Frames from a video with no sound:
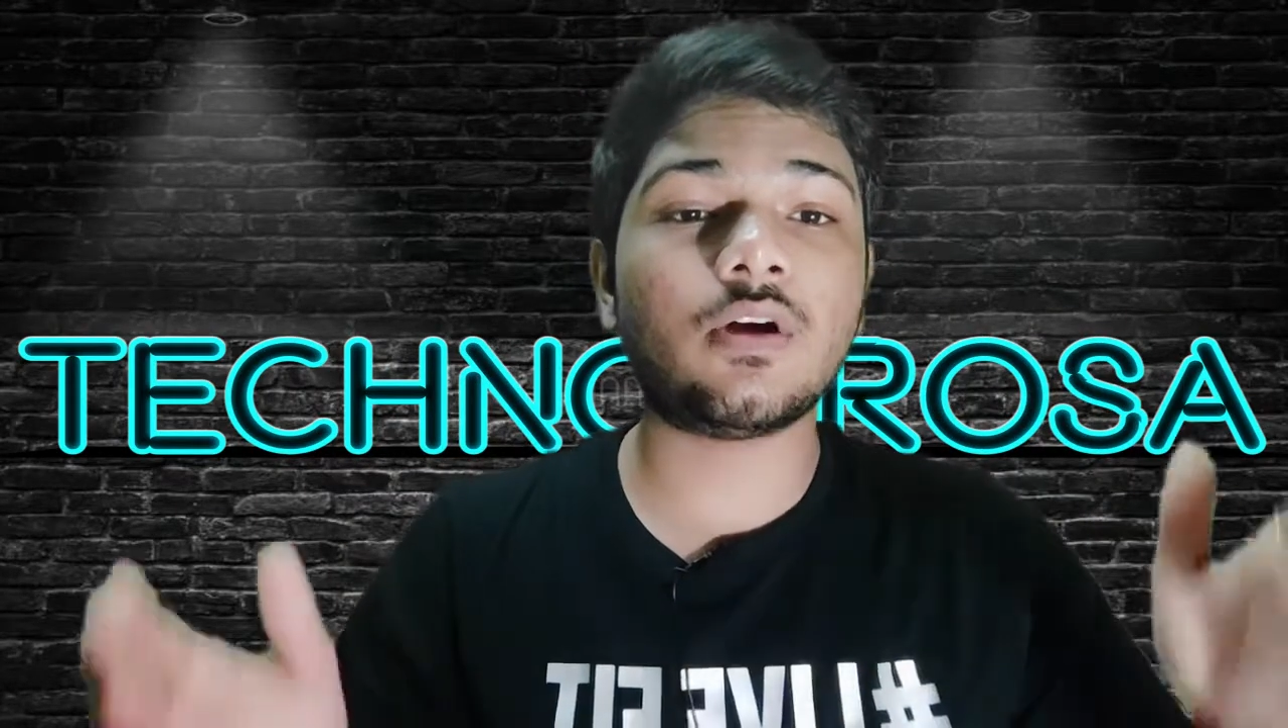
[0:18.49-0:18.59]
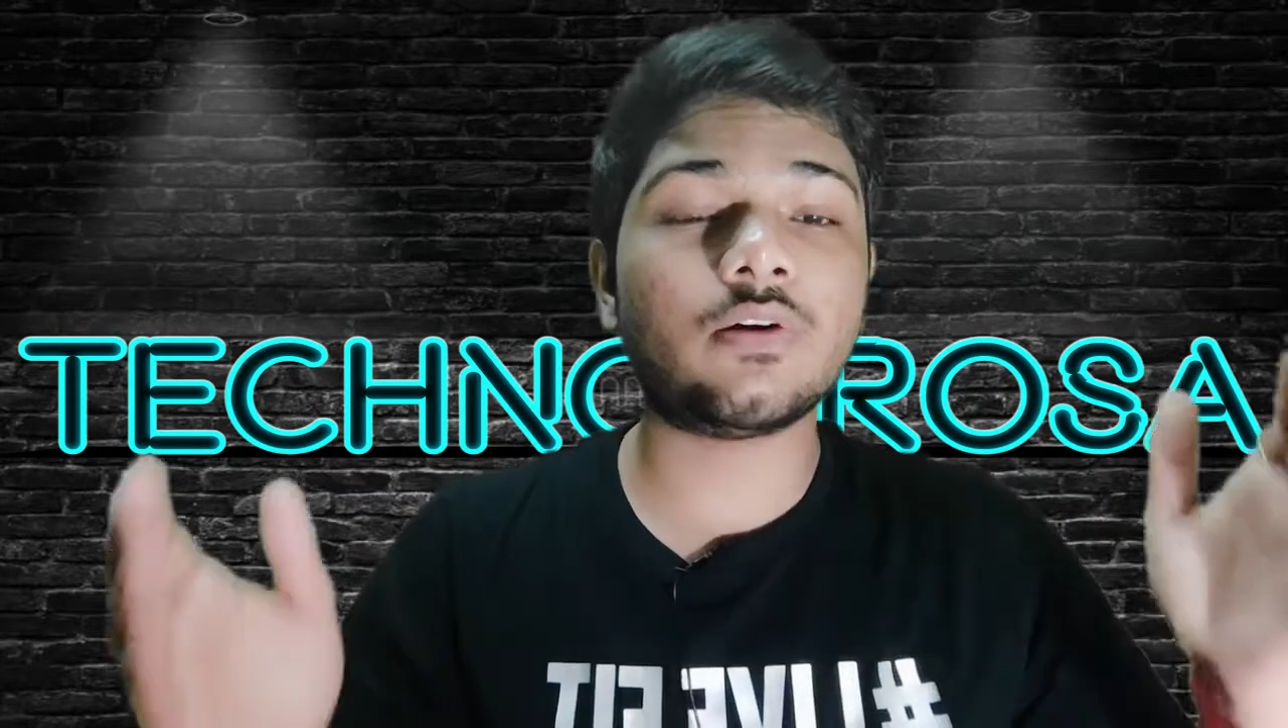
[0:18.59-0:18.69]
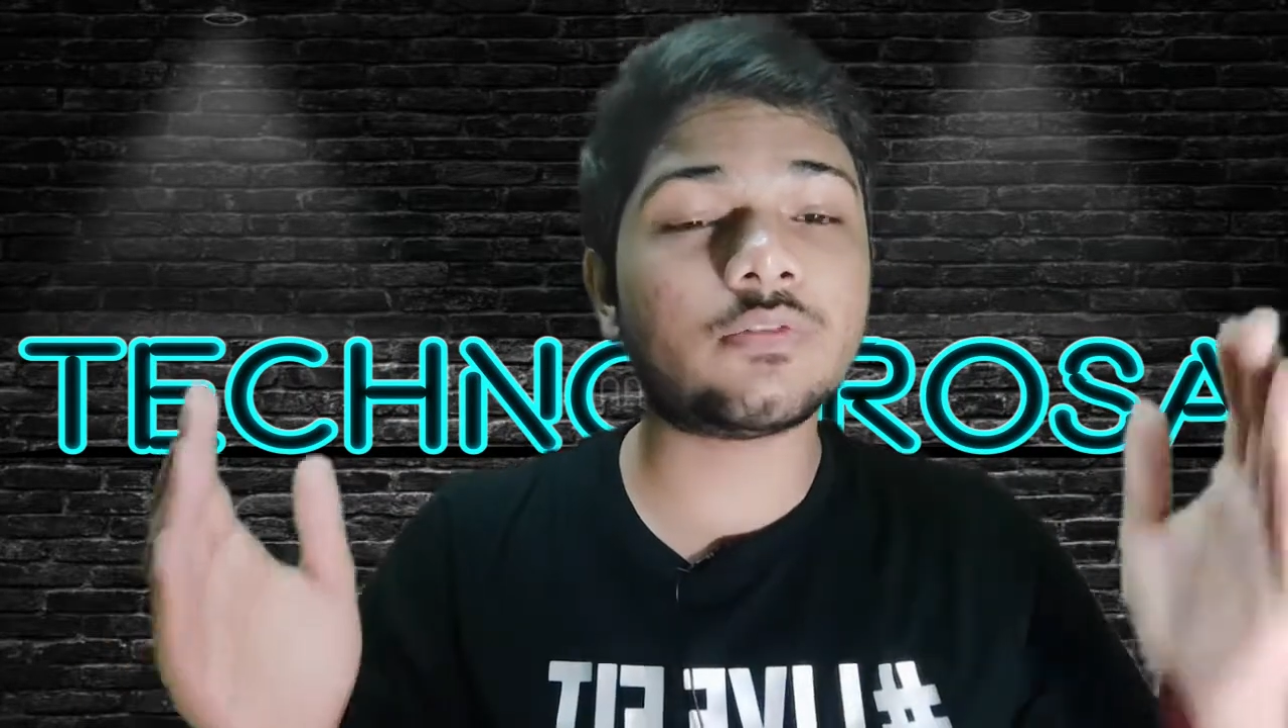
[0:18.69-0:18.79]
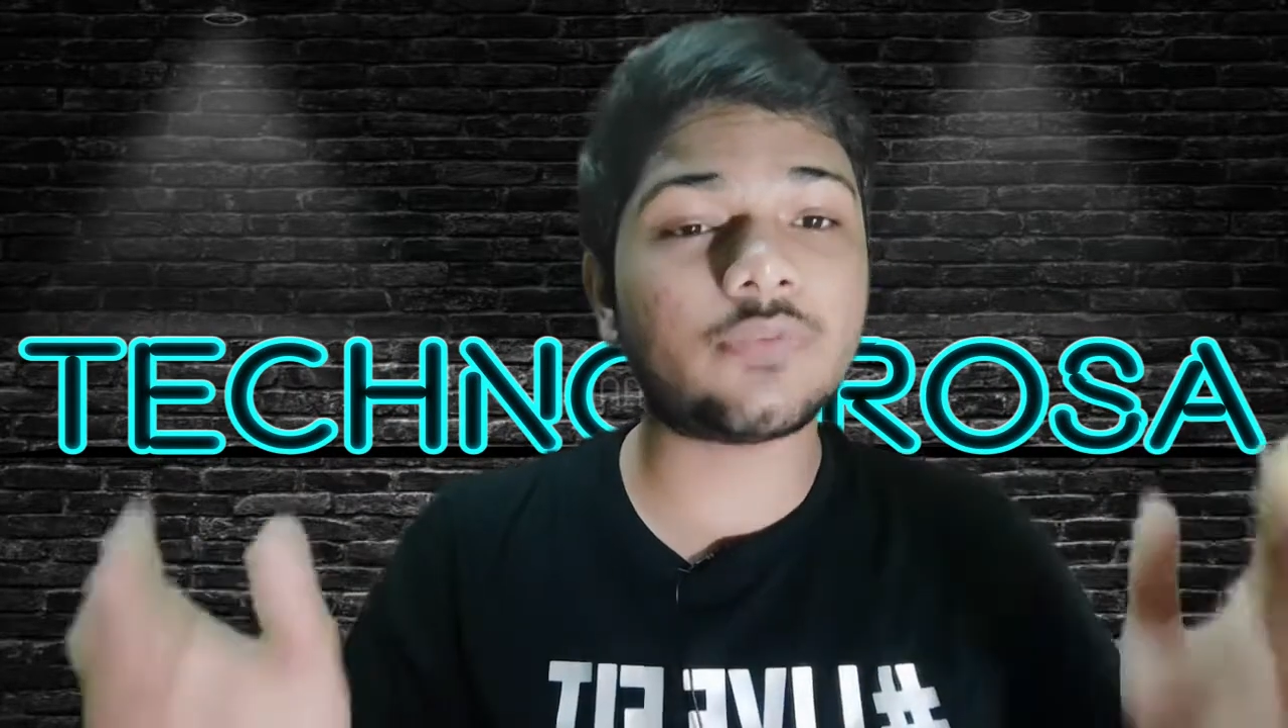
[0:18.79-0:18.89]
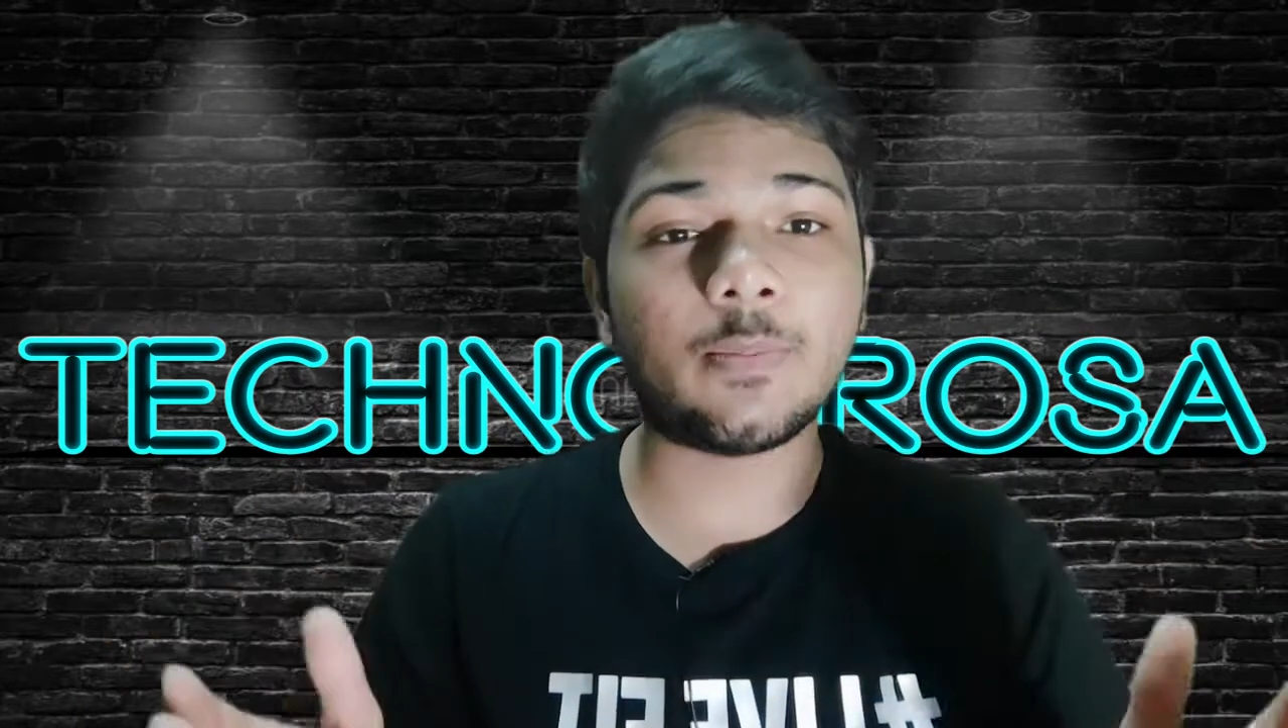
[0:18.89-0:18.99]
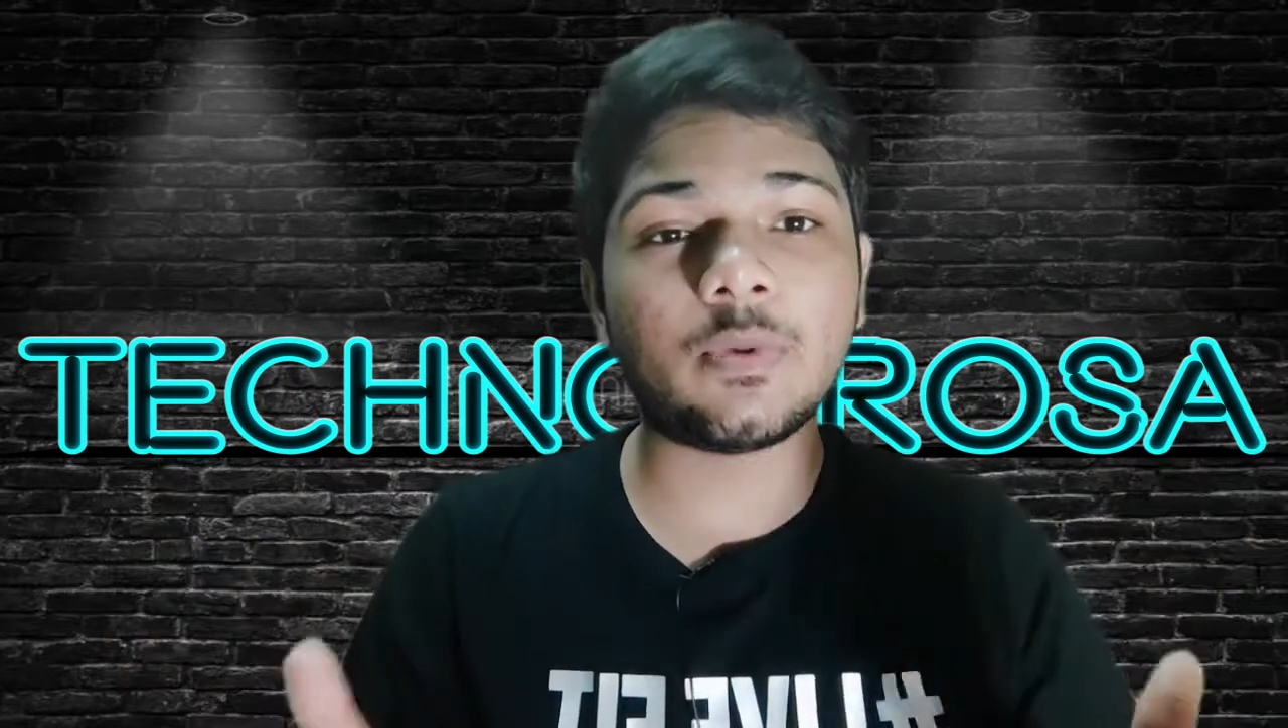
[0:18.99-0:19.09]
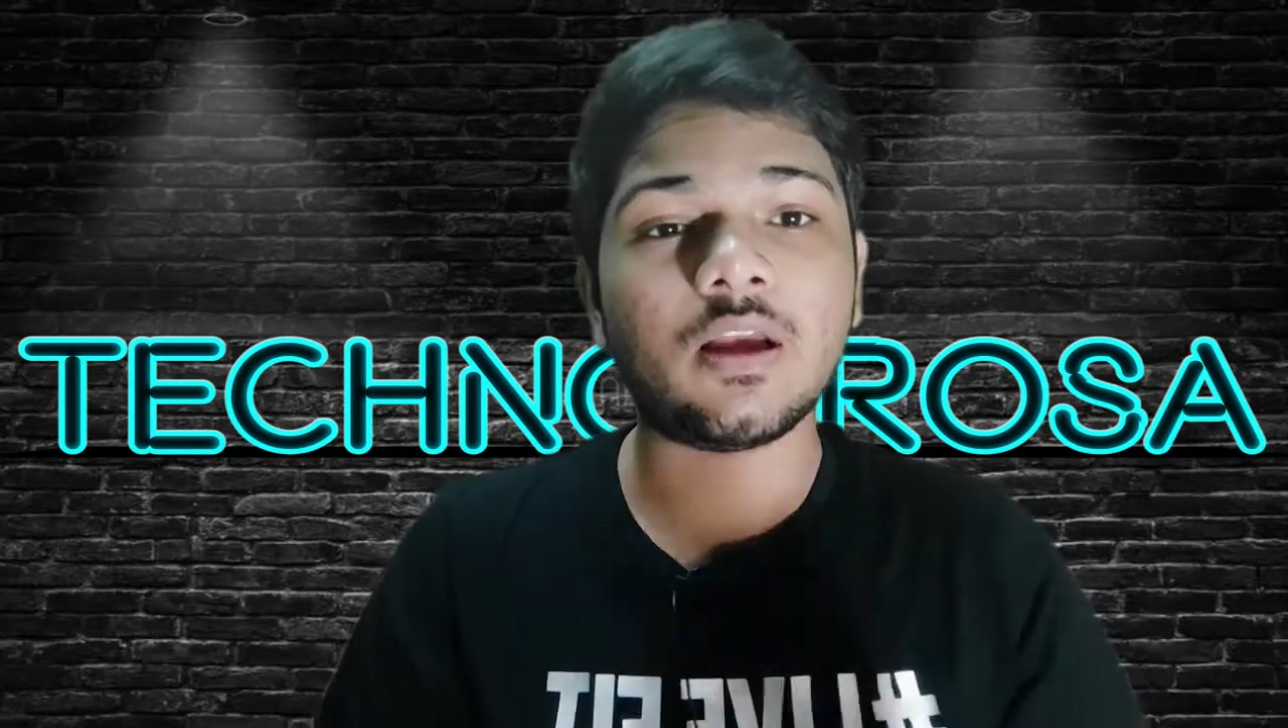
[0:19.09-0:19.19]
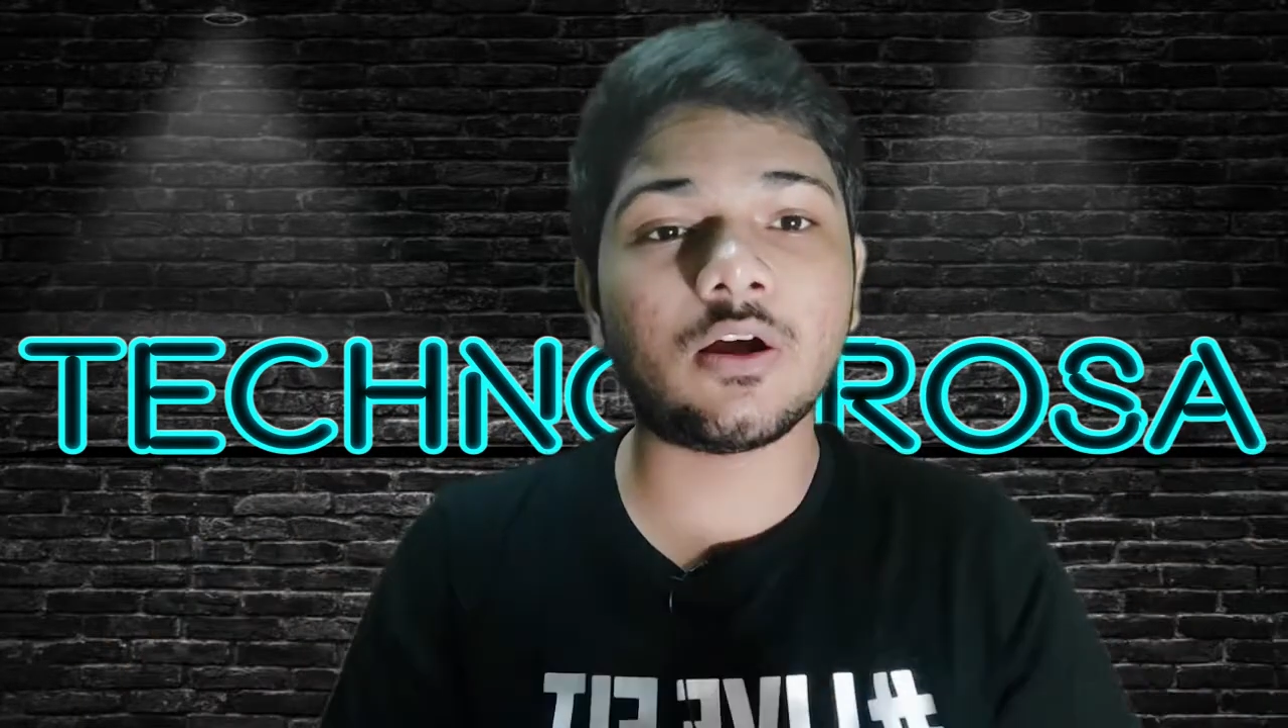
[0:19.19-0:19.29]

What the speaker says: our family